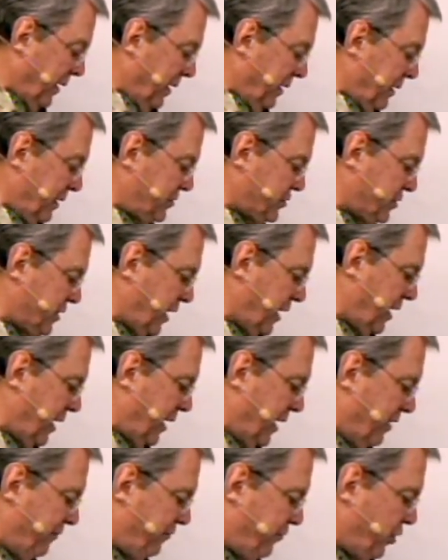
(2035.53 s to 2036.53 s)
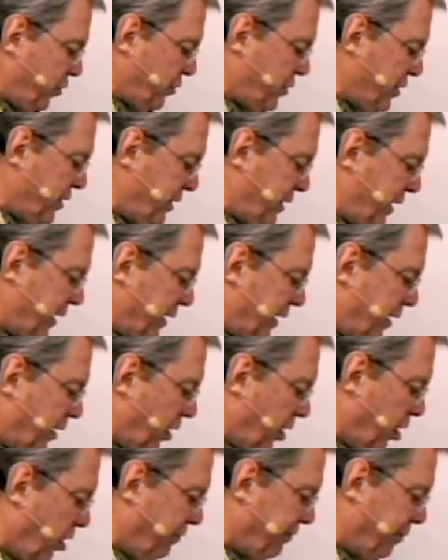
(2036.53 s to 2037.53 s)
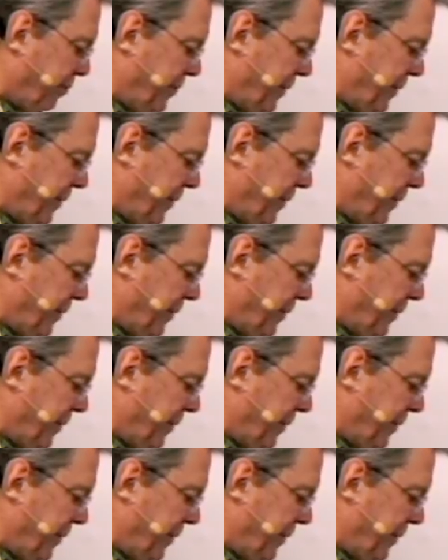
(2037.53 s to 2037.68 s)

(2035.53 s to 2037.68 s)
you see, if you can get it off of